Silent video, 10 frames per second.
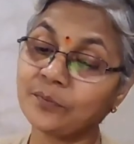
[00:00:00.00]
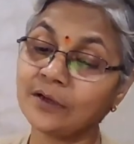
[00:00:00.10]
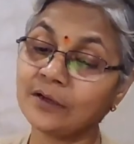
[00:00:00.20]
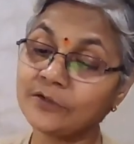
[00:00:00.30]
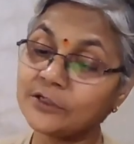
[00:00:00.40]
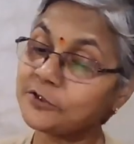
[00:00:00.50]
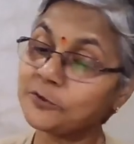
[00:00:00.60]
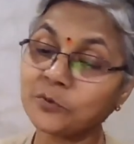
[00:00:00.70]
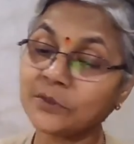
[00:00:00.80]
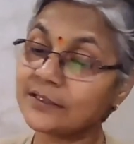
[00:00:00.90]
which is
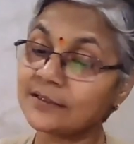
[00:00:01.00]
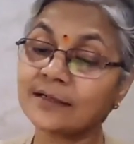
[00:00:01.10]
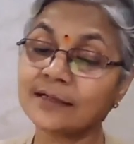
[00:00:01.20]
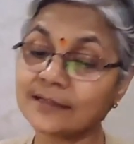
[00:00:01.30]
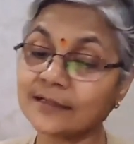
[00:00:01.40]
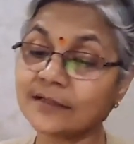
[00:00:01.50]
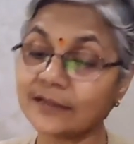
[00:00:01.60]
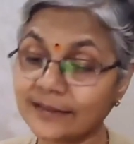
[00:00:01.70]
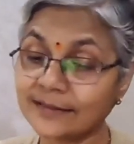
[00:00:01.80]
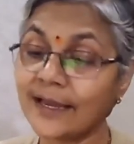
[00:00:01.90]
known as the research
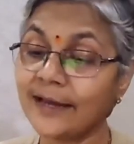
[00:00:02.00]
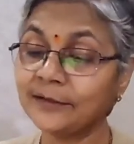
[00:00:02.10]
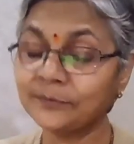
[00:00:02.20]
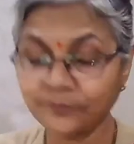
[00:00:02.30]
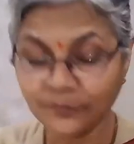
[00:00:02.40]
design.